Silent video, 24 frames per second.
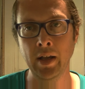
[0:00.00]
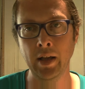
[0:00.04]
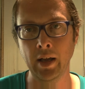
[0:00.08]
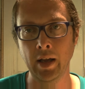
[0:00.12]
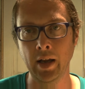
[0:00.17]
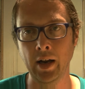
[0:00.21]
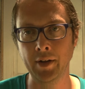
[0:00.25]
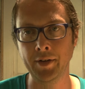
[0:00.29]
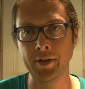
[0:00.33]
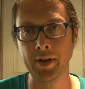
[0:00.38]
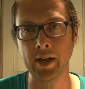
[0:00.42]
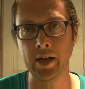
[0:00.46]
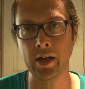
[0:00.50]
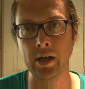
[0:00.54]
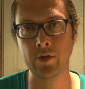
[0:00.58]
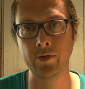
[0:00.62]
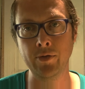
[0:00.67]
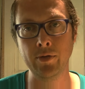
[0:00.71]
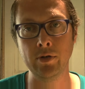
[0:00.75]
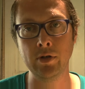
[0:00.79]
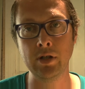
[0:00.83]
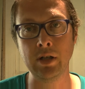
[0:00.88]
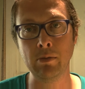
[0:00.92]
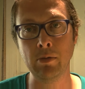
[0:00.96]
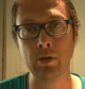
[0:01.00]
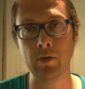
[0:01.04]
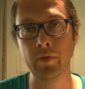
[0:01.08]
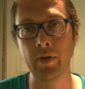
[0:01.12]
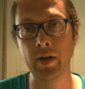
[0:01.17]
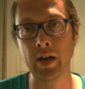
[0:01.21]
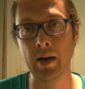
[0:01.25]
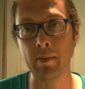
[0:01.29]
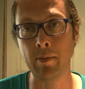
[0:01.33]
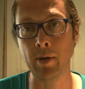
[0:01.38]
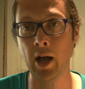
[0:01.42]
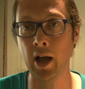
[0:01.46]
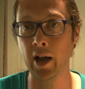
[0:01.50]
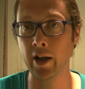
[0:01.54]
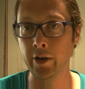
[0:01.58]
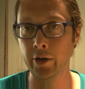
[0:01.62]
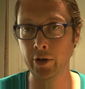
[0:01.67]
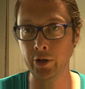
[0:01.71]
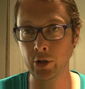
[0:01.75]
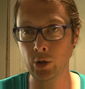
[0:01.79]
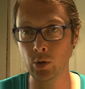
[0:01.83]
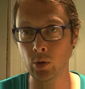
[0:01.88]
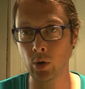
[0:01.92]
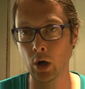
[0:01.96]
And I'll take you through some of it. I'm not going
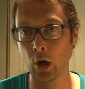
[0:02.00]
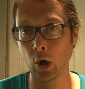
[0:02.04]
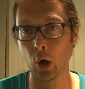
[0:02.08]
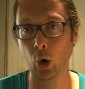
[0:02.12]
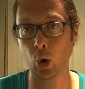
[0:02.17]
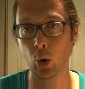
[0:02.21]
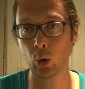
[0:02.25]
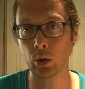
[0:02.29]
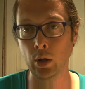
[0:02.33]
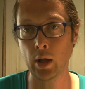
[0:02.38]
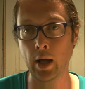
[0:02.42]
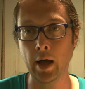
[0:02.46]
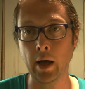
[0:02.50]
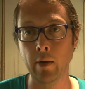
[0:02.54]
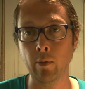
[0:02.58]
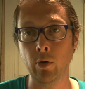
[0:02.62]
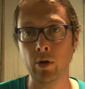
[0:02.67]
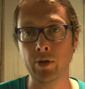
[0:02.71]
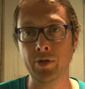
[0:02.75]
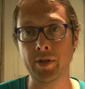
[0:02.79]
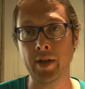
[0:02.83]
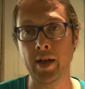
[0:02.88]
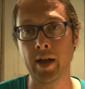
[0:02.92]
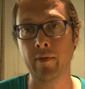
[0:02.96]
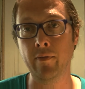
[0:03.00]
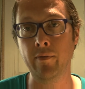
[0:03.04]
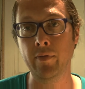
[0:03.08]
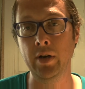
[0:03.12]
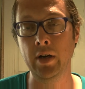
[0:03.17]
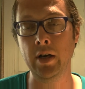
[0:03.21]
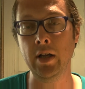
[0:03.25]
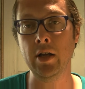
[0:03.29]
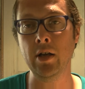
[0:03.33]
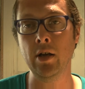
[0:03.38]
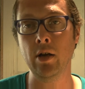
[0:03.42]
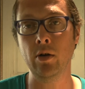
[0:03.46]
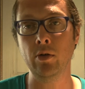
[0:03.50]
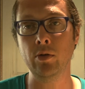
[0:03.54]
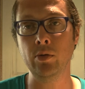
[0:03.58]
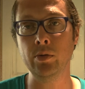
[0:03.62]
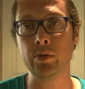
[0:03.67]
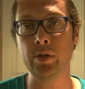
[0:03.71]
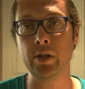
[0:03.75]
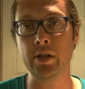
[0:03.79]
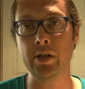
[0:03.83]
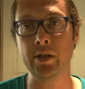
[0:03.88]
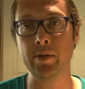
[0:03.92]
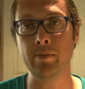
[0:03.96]
to do a whole lot with that video
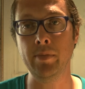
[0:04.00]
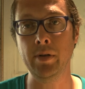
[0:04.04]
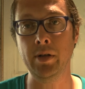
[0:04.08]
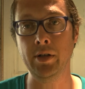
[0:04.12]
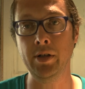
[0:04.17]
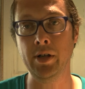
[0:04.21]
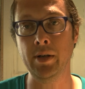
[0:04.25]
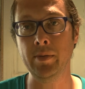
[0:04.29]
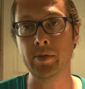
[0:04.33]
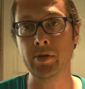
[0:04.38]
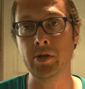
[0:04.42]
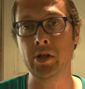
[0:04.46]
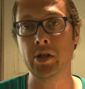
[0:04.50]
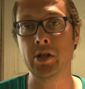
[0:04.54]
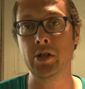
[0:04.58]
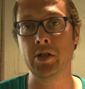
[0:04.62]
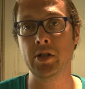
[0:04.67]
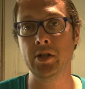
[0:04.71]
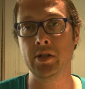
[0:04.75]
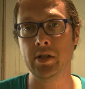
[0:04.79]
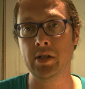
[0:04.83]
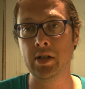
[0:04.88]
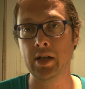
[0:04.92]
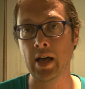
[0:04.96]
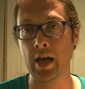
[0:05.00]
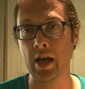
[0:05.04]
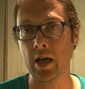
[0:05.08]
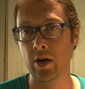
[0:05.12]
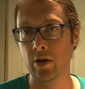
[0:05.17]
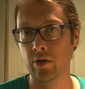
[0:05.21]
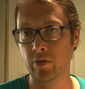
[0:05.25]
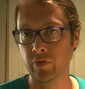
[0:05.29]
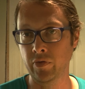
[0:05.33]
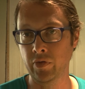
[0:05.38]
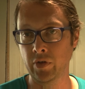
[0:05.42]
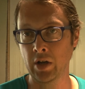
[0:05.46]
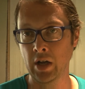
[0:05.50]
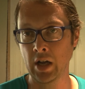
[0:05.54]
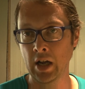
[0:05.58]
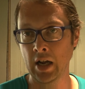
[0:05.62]
uh, build-up series because it's kind of